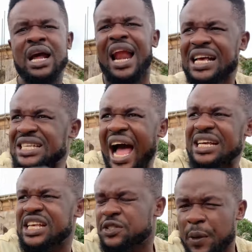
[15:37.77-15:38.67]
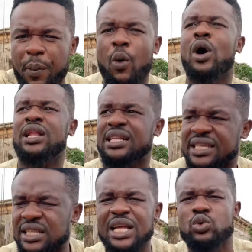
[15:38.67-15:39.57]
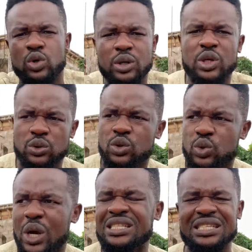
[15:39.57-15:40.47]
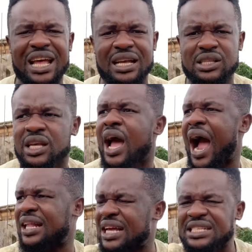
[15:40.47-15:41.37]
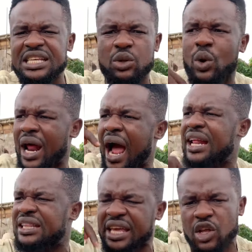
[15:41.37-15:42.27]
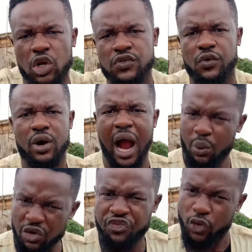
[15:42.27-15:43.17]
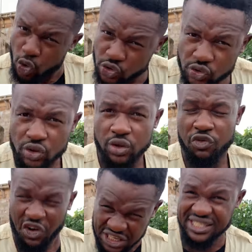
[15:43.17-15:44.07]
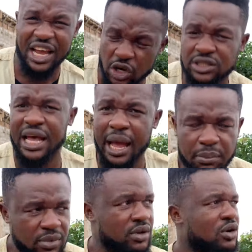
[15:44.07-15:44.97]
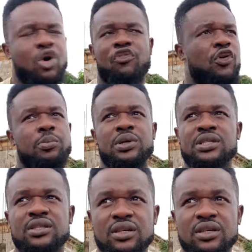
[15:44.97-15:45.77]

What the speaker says: Let's ask these people what they think they do. Are they seeing, what are they taking us for? Are we fools? For the second time? God forbid.